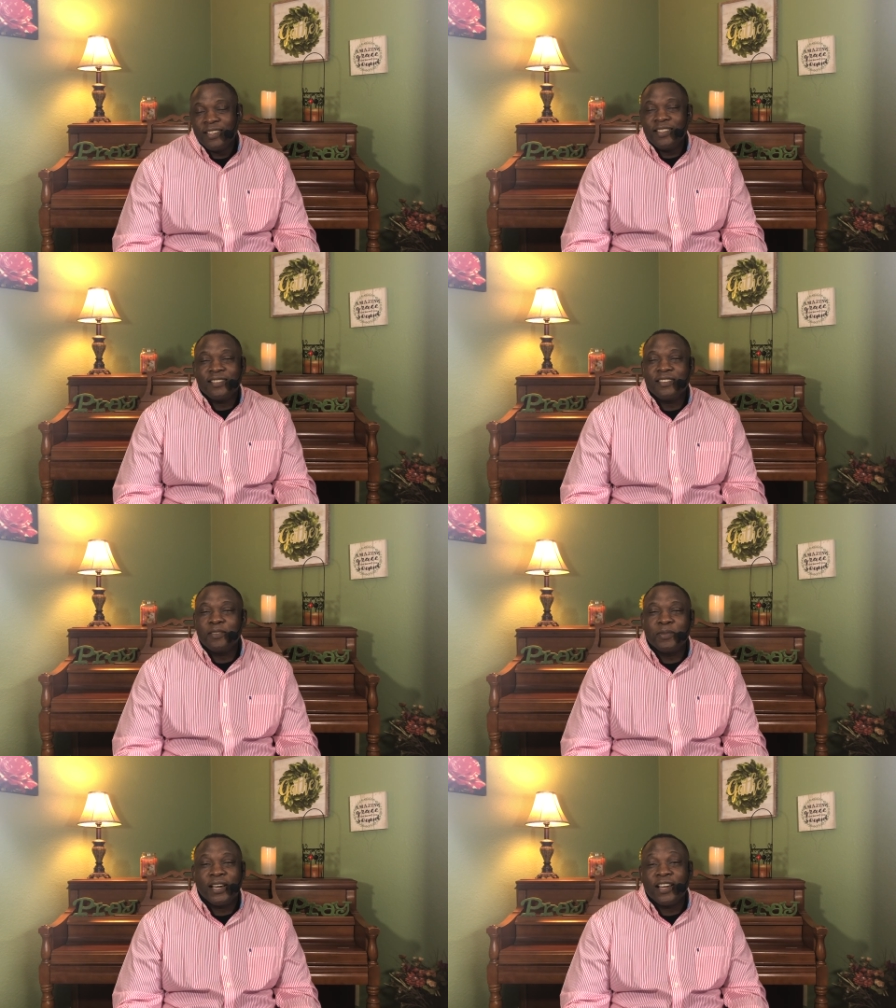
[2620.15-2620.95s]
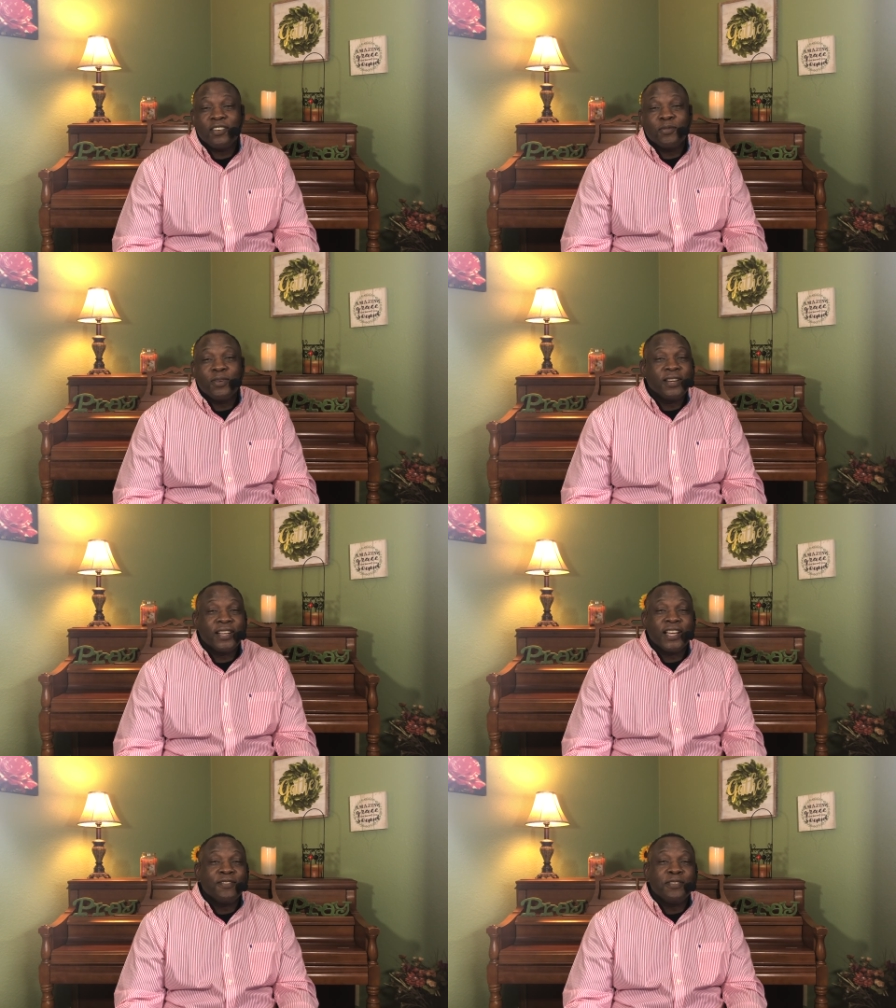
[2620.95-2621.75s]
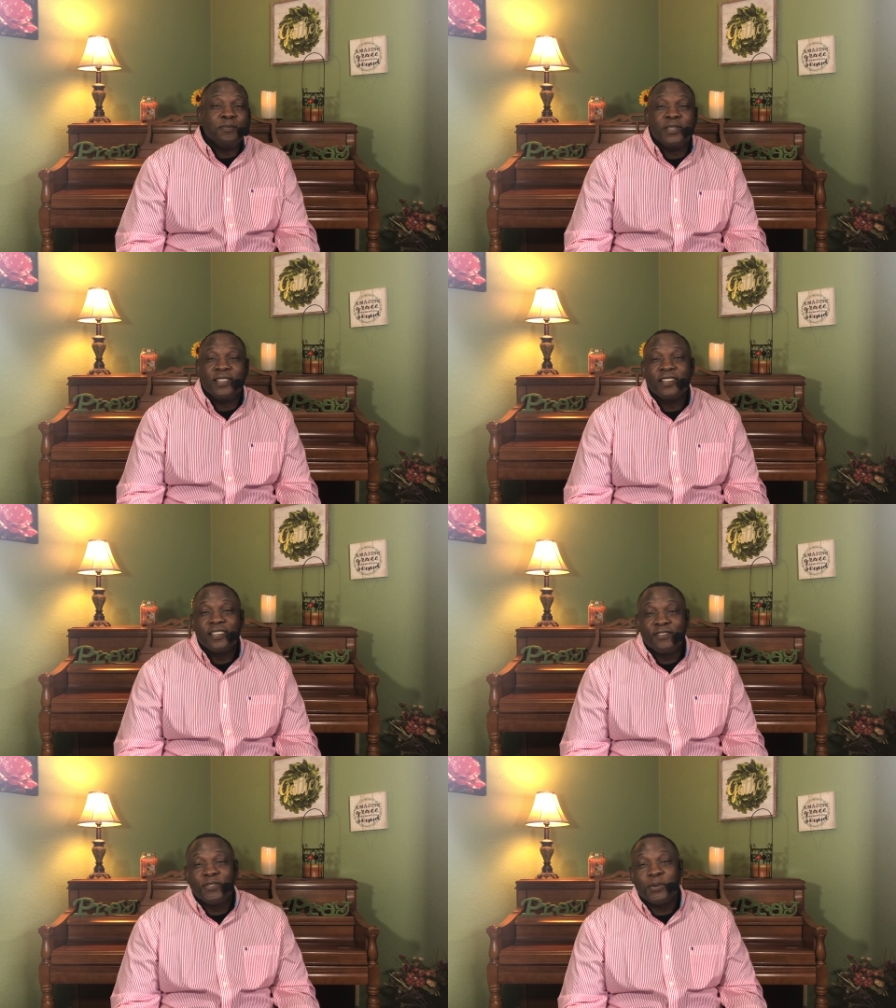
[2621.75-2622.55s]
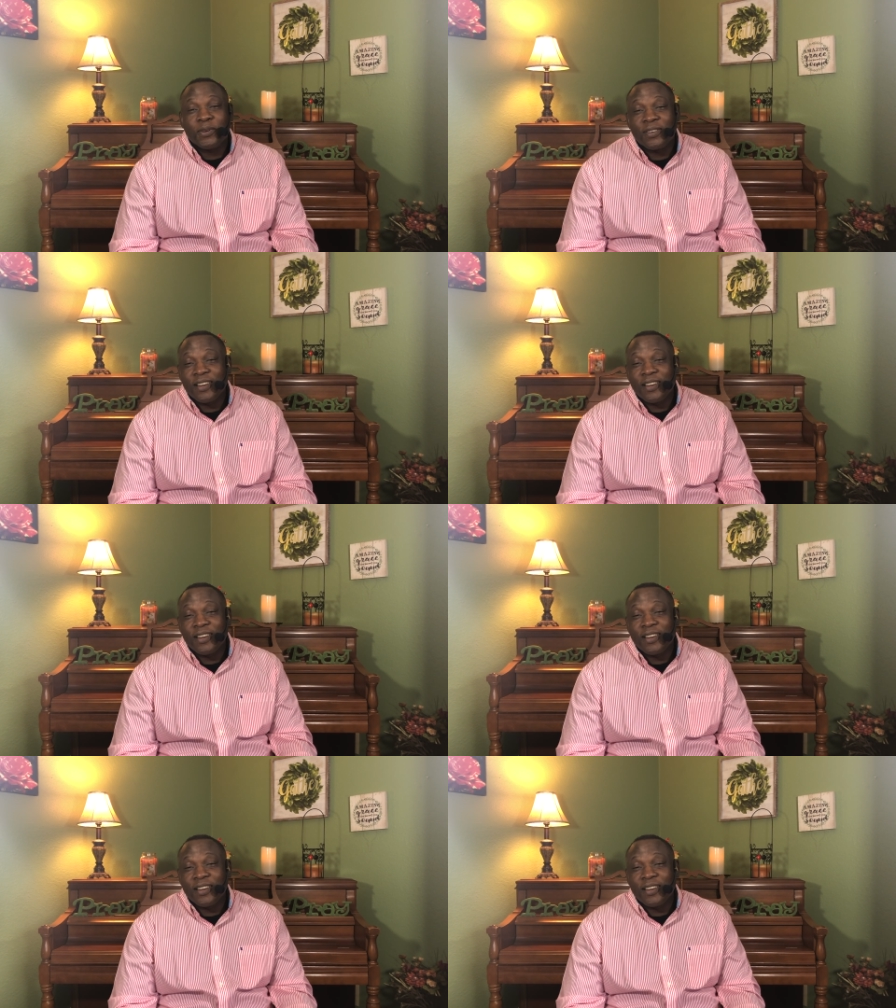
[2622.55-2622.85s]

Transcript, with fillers: Listen to me, I don't want it to ever be four.